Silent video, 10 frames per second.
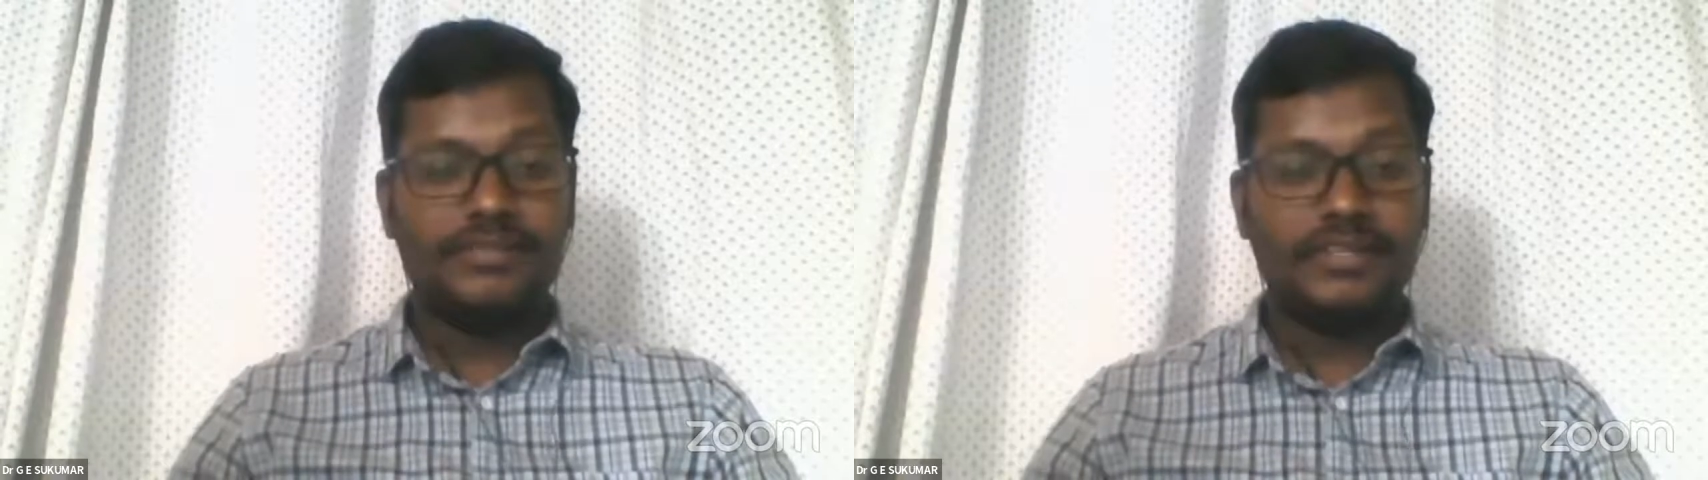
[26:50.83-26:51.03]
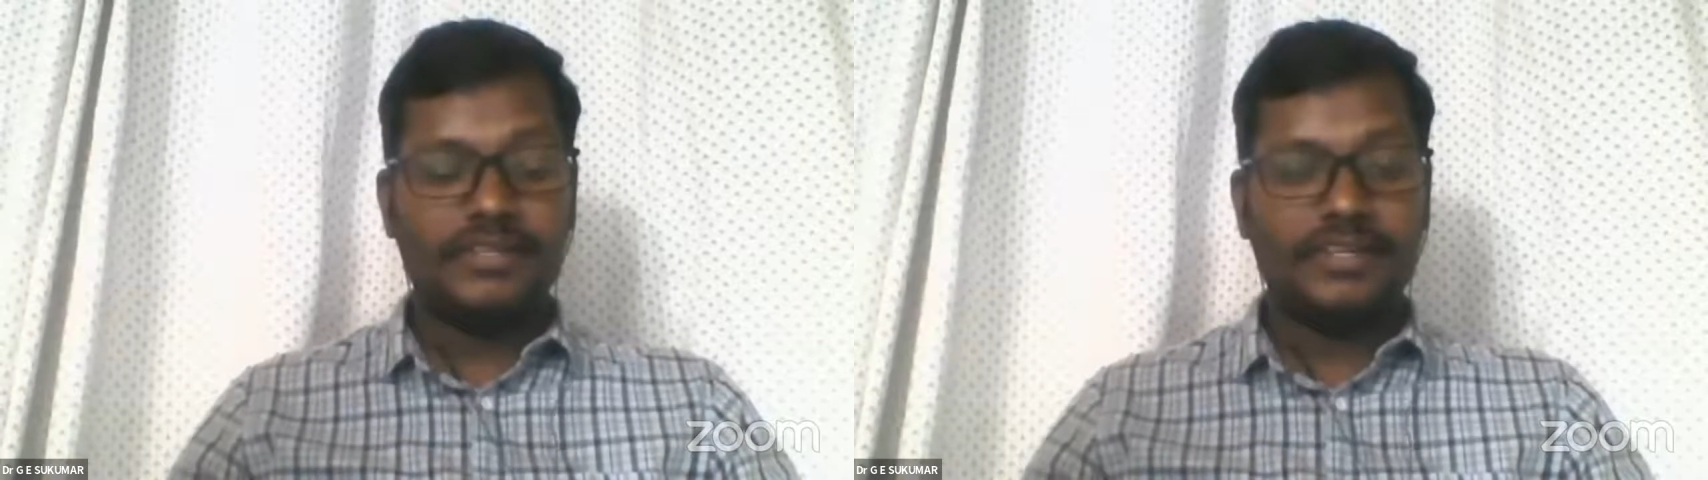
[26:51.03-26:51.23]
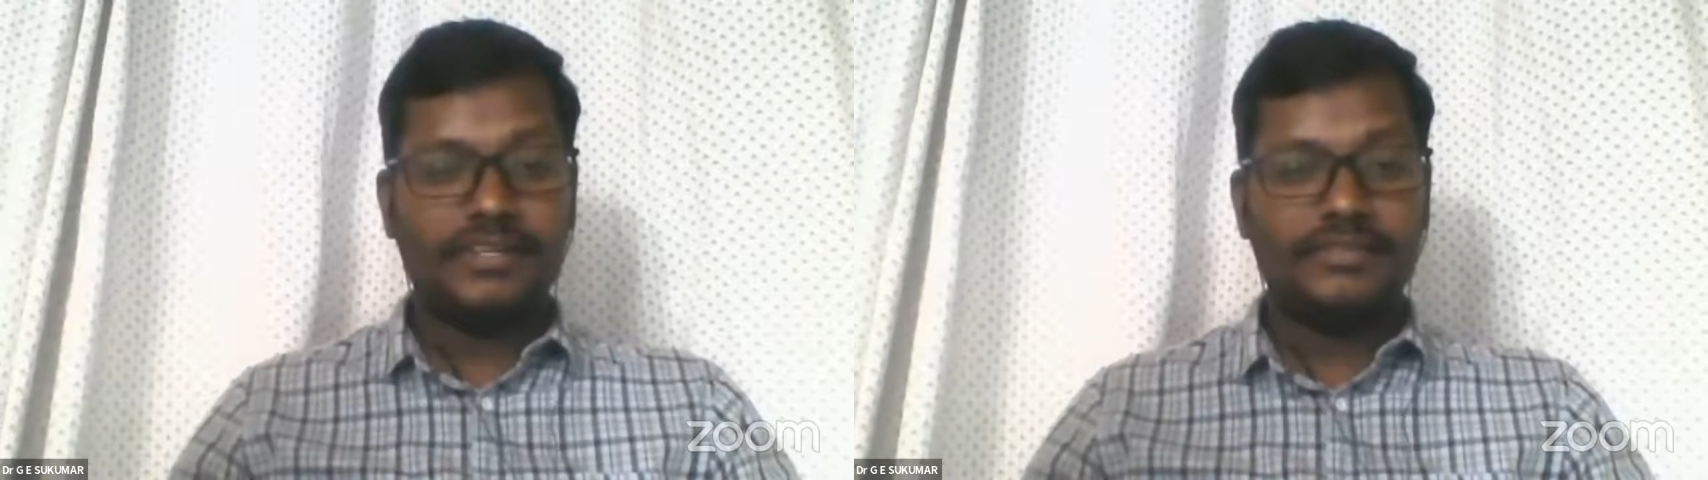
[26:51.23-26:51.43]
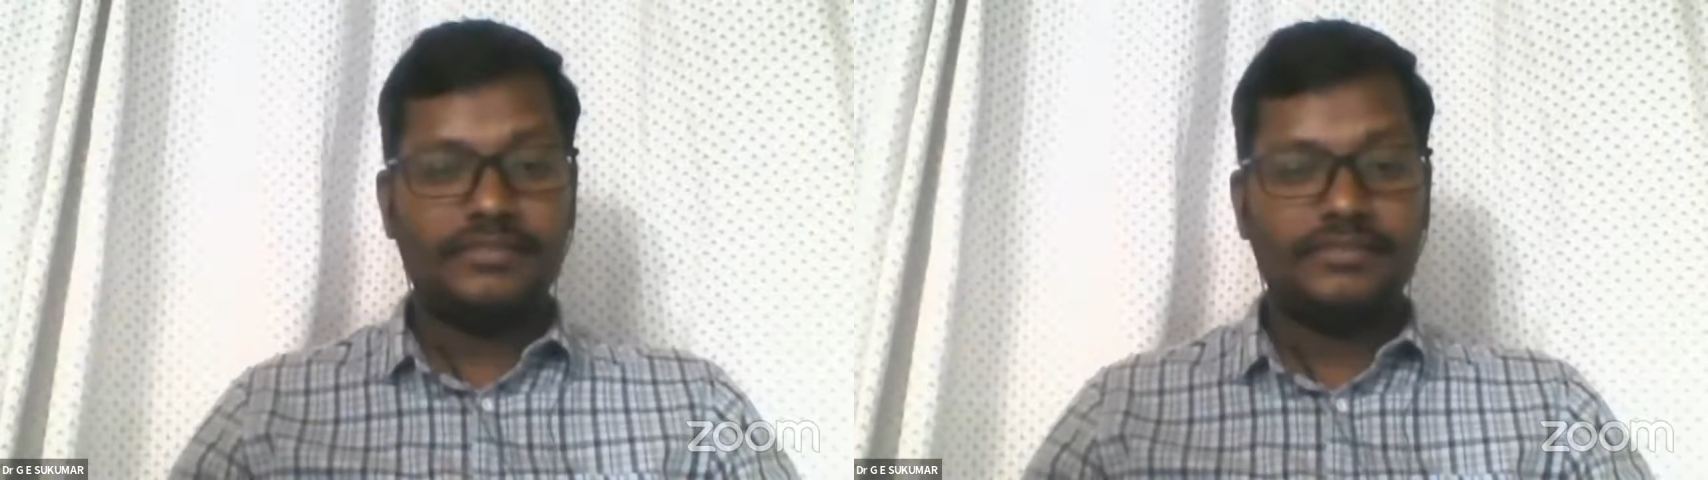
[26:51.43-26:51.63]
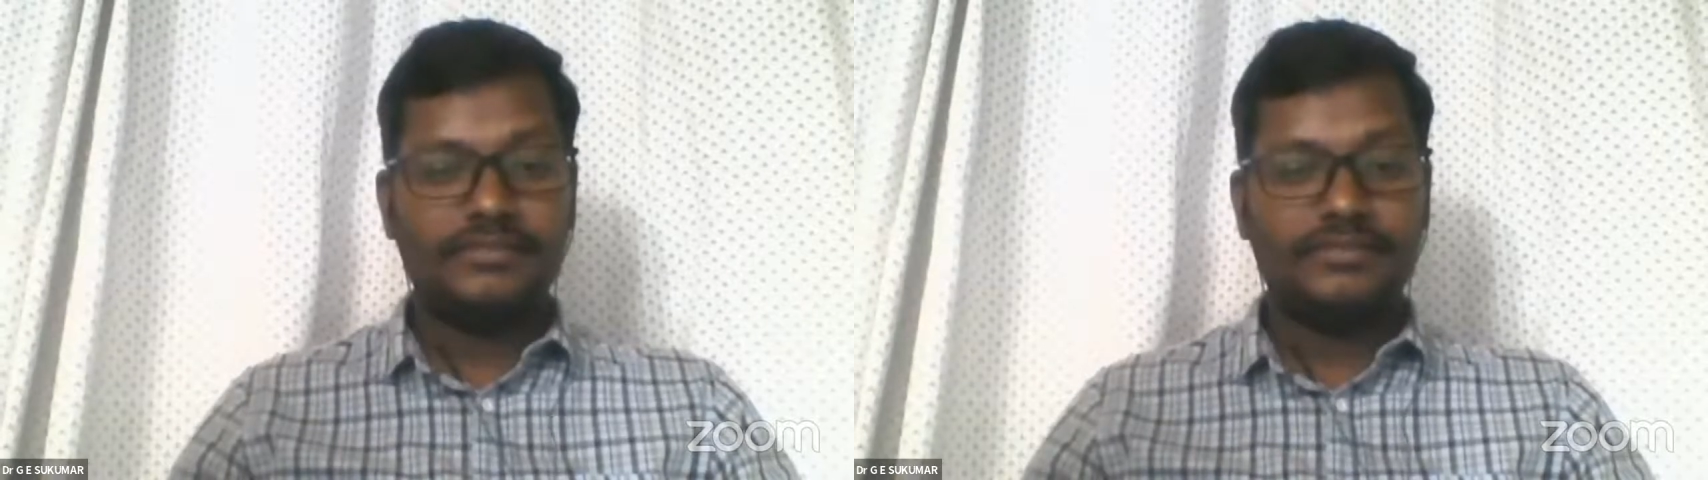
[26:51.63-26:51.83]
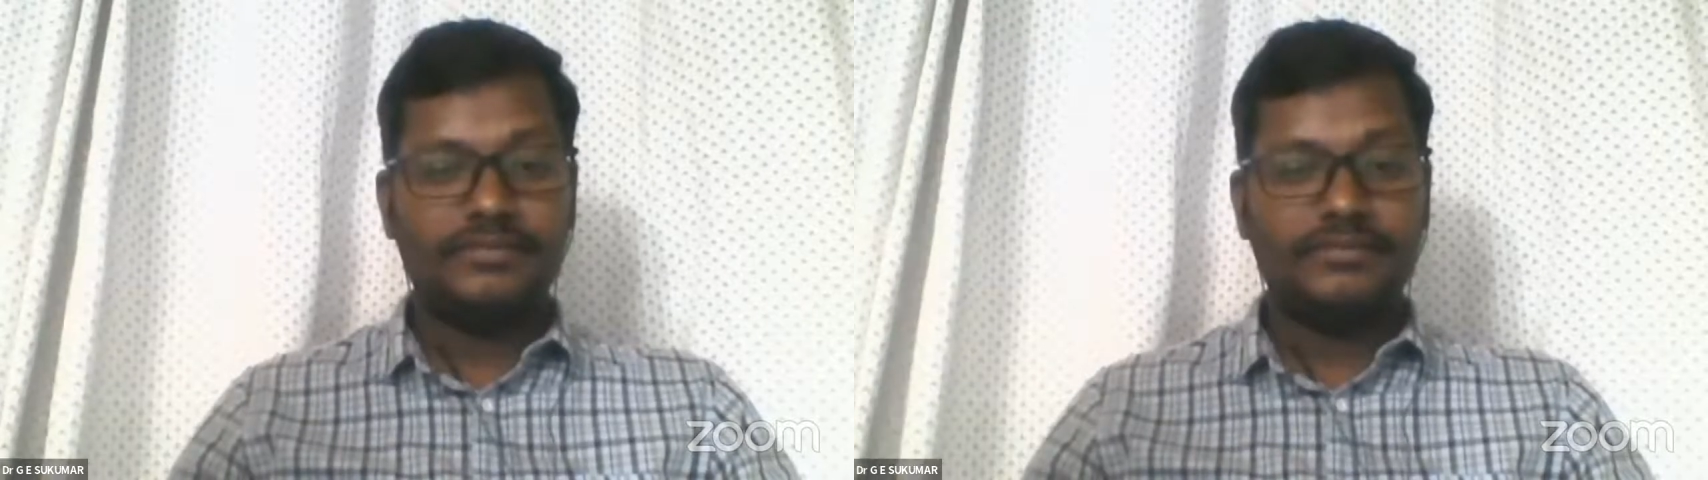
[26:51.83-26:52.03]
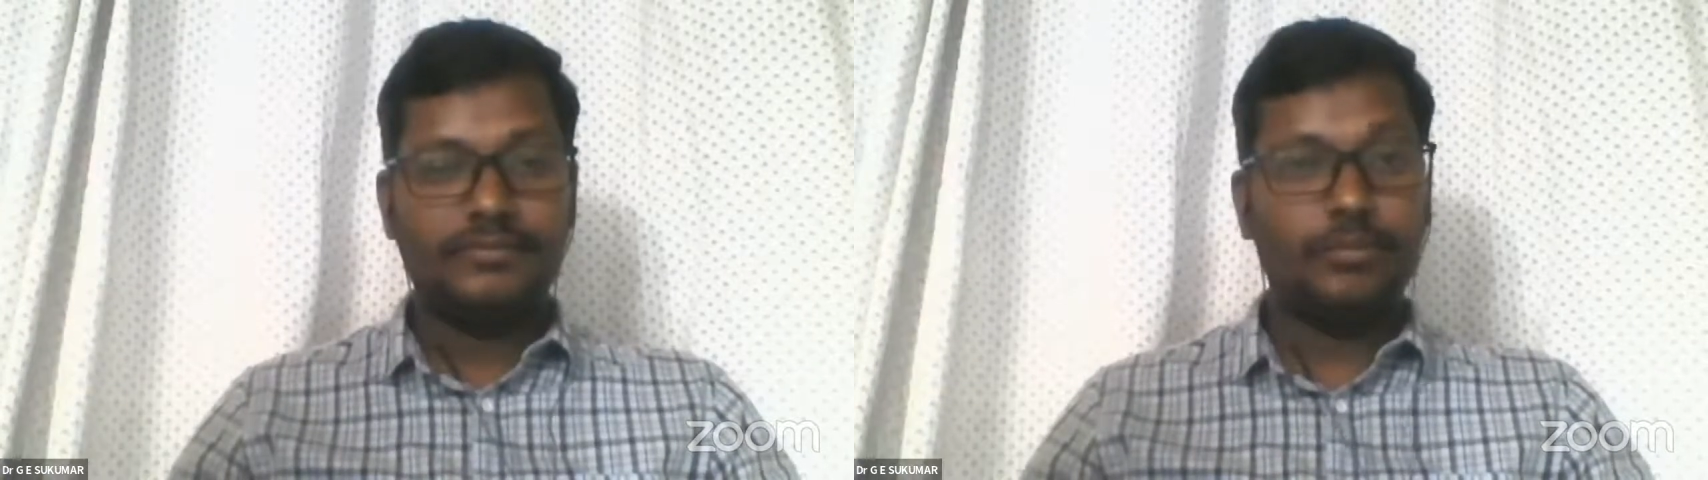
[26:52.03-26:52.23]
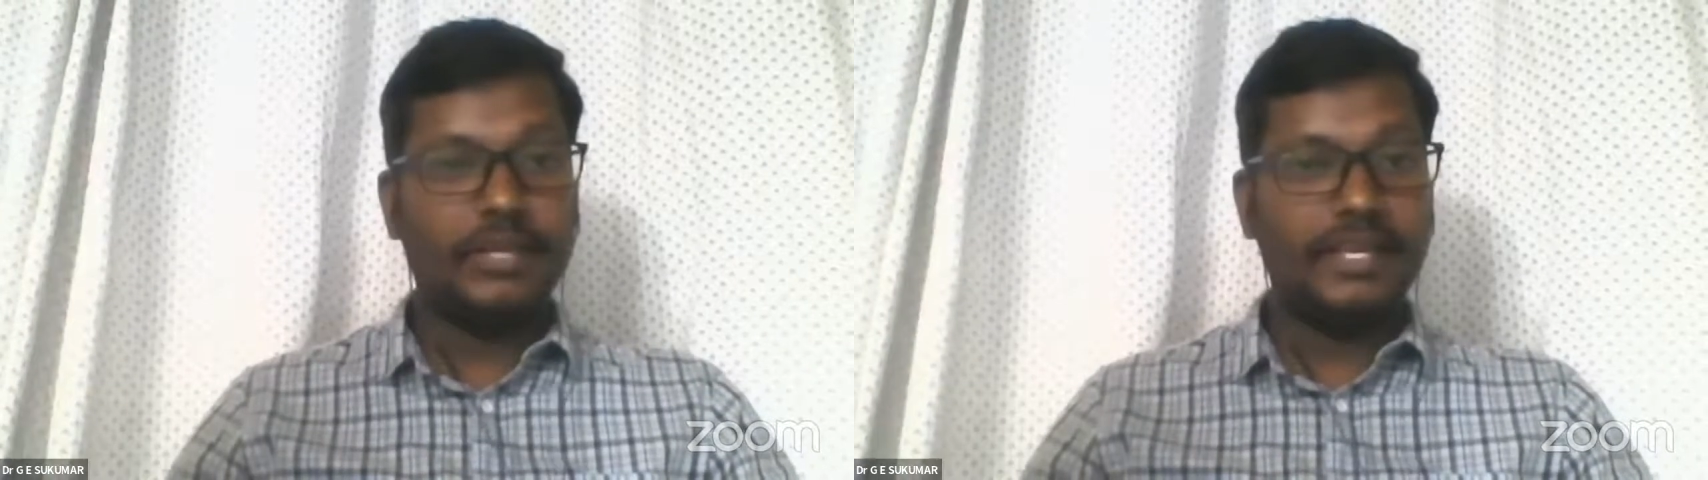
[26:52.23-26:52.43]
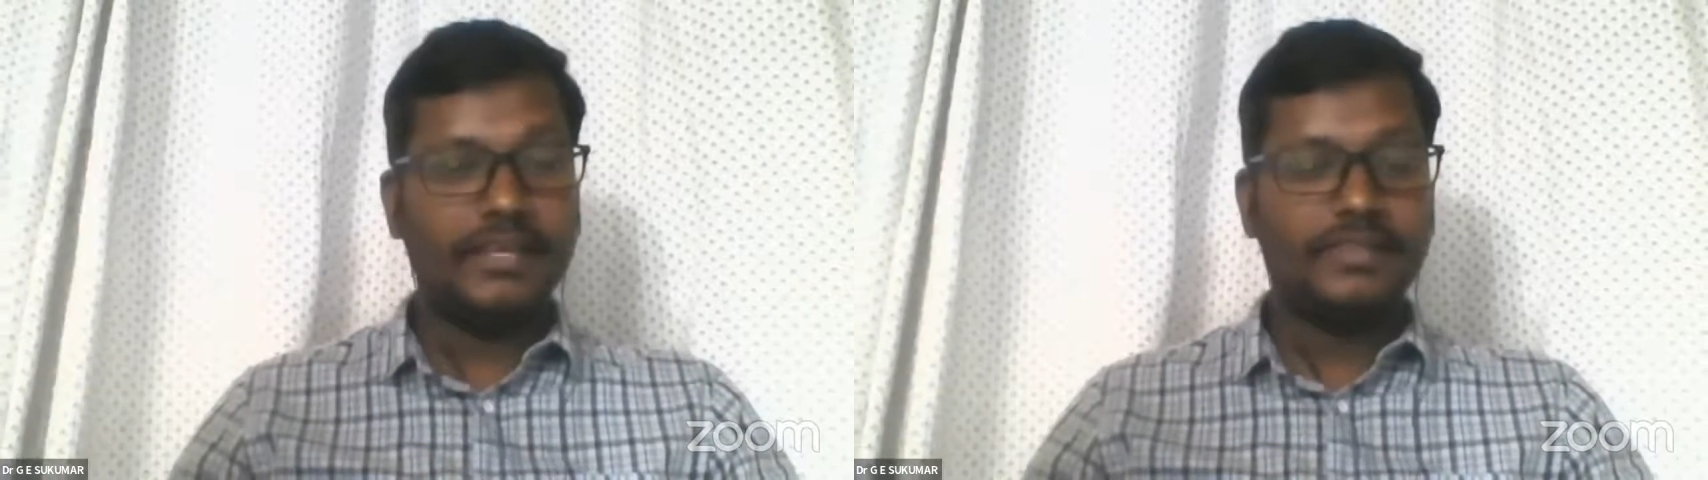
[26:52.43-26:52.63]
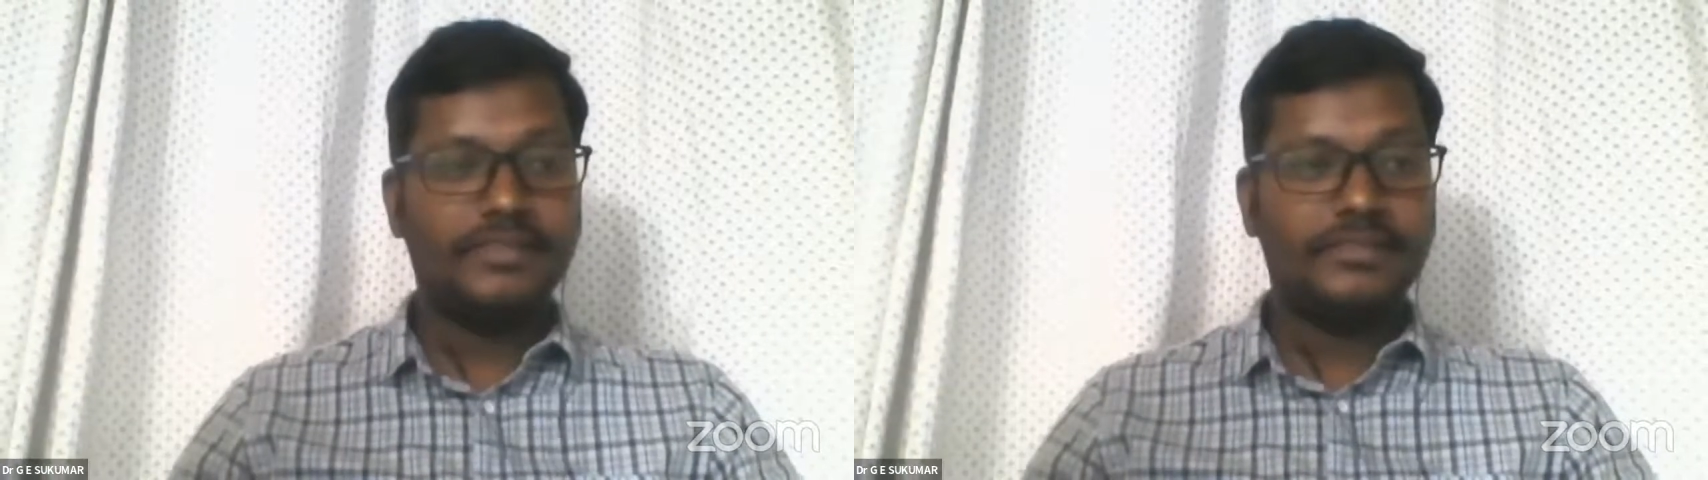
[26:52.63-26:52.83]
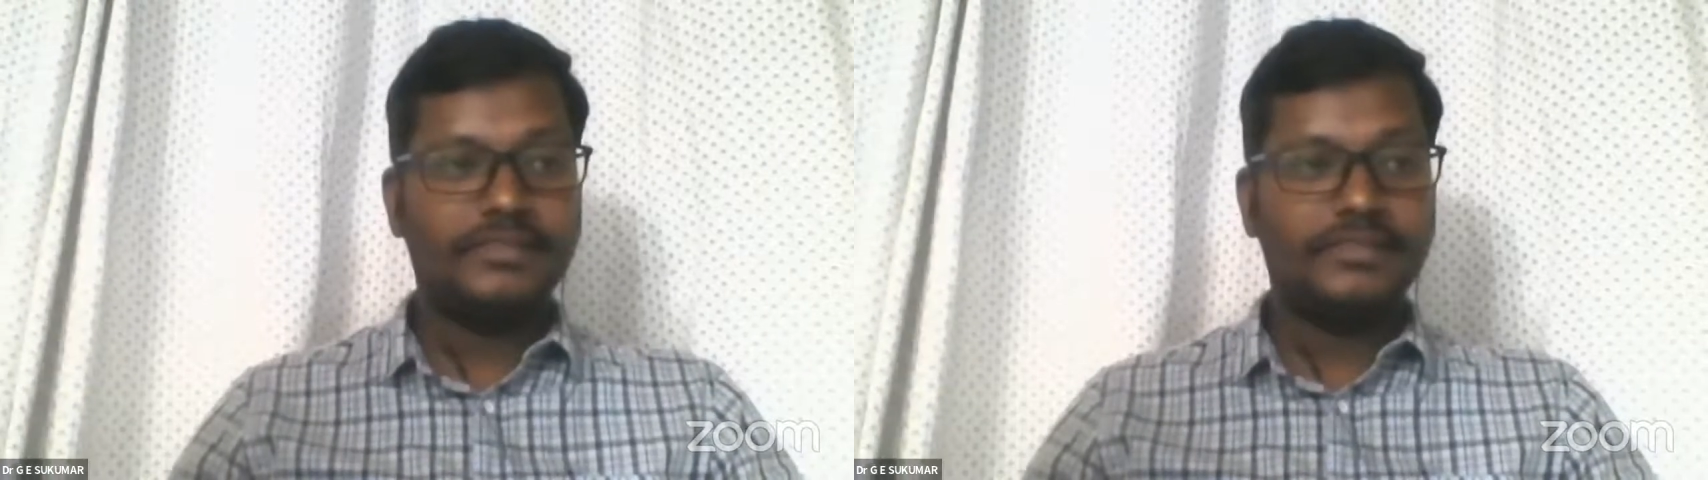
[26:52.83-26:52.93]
for her being